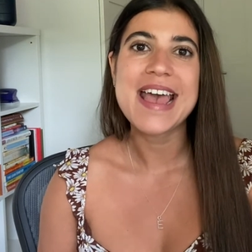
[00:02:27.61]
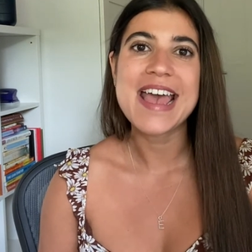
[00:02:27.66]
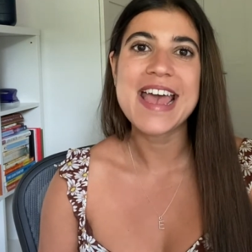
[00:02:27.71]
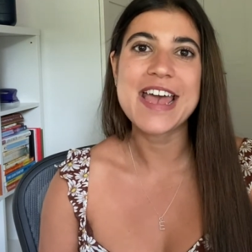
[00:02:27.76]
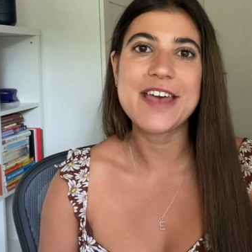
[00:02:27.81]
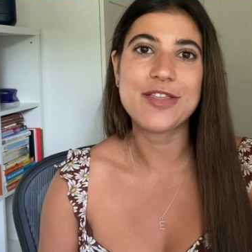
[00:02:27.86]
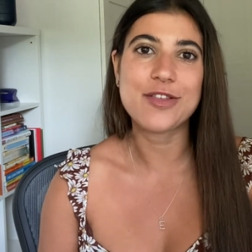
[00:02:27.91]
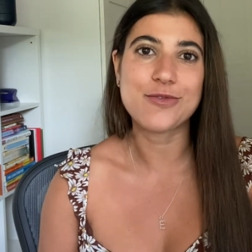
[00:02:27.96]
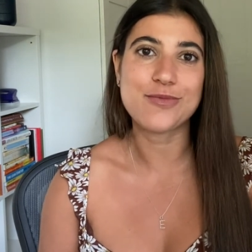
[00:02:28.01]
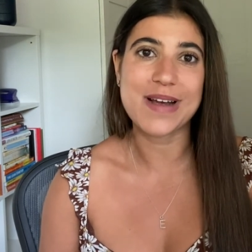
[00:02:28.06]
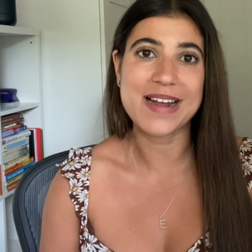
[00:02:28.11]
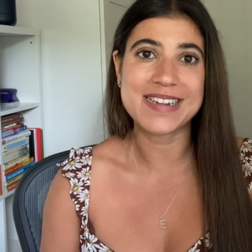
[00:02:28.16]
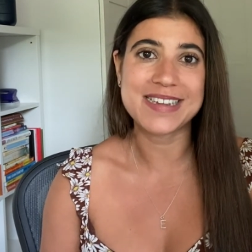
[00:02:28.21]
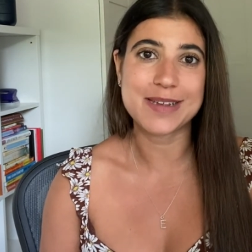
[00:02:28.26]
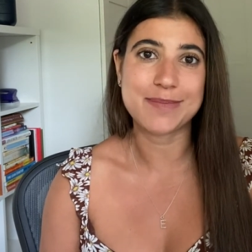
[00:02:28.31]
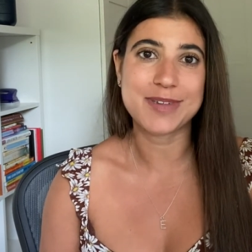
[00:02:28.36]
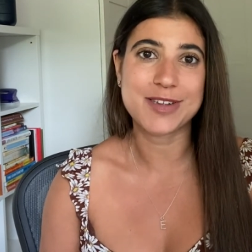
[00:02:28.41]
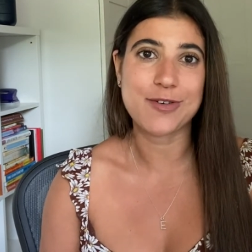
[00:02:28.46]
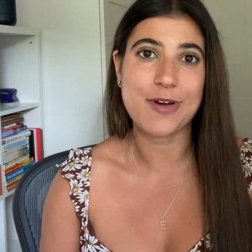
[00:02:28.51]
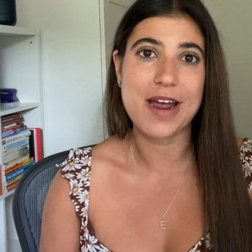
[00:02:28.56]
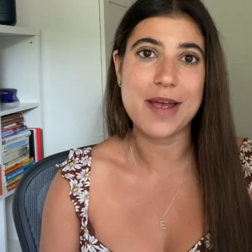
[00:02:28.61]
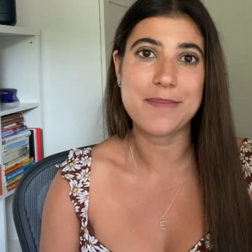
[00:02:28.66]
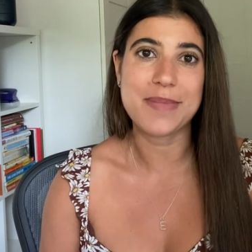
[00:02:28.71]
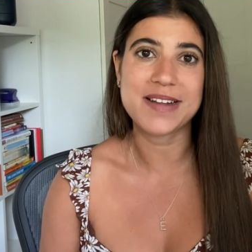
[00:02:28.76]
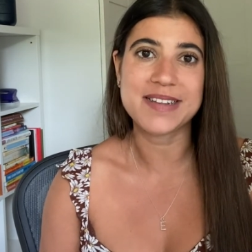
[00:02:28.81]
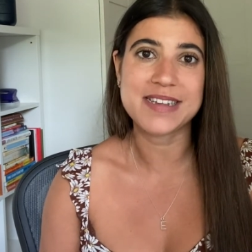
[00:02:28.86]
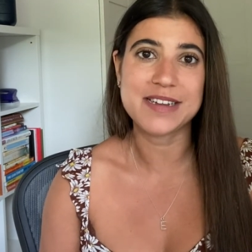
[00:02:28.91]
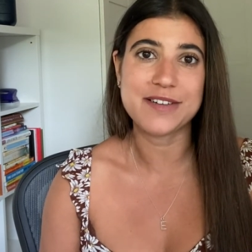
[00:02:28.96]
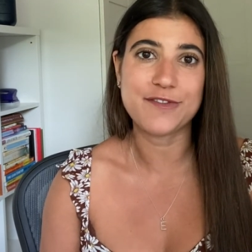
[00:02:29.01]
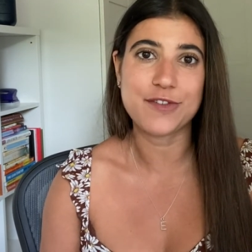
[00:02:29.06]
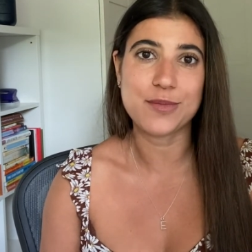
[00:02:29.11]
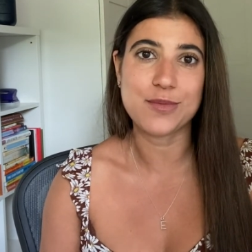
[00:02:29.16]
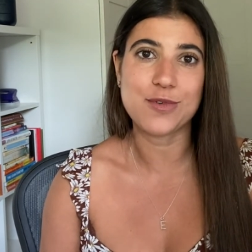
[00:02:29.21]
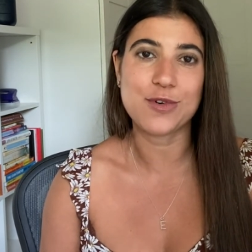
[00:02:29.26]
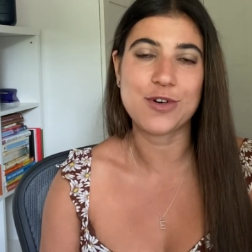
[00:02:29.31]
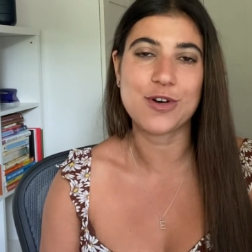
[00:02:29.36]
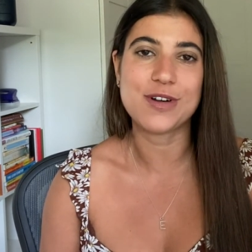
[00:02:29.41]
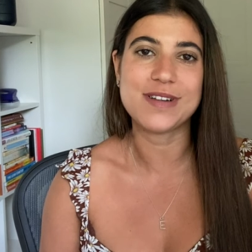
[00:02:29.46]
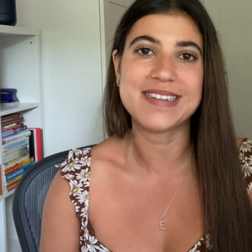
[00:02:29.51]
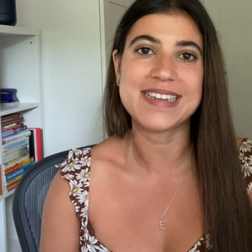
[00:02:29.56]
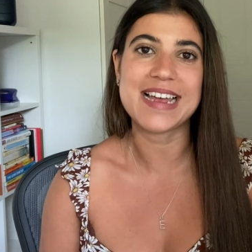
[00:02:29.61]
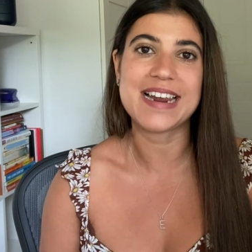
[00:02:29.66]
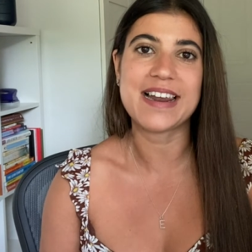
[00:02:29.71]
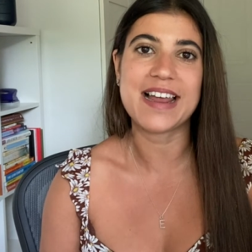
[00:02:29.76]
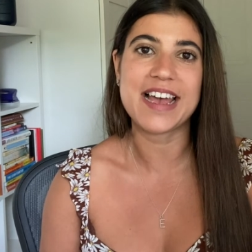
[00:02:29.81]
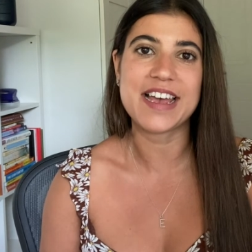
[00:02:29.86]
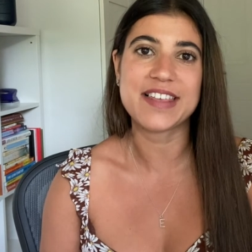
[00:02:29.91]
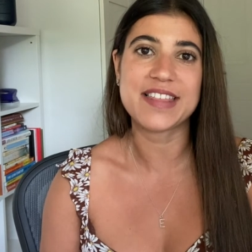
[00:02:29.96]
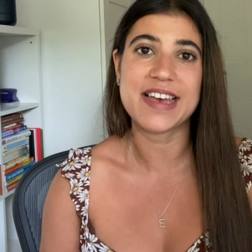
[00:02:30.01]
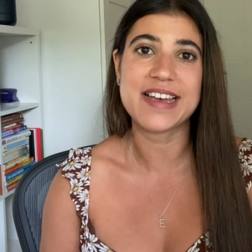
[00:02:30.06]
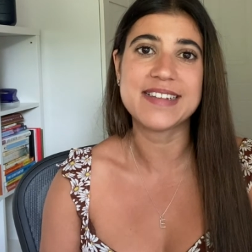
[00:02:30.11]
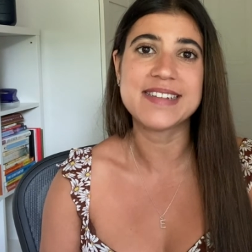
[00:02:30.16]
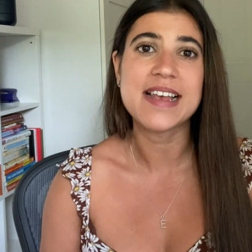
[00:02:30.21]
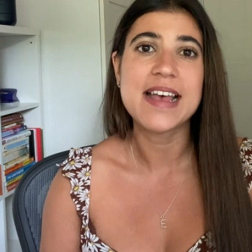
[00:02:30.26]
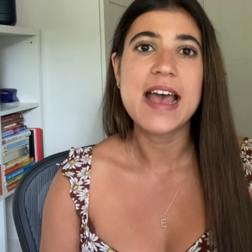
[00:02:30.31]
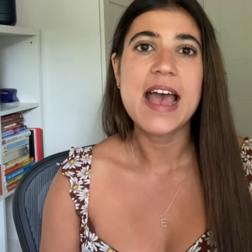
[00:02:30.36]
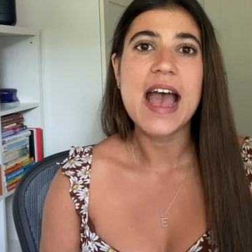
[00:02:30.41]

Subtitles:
hit the red subscribe button for more content like this,